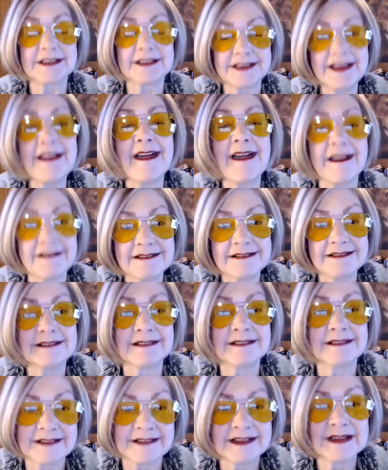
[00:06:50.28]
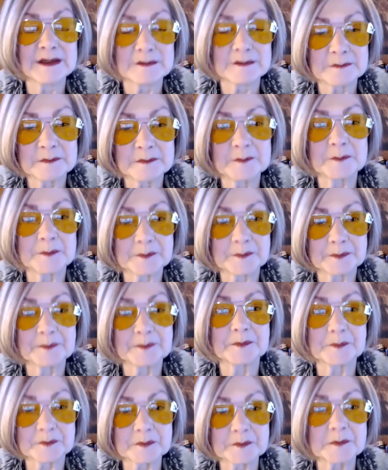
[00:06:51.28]
And, yeah. and so so others would say,
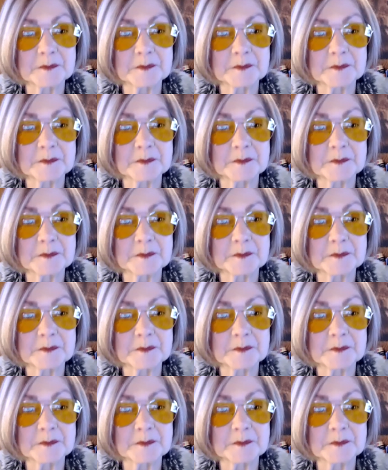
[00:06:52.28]
wait a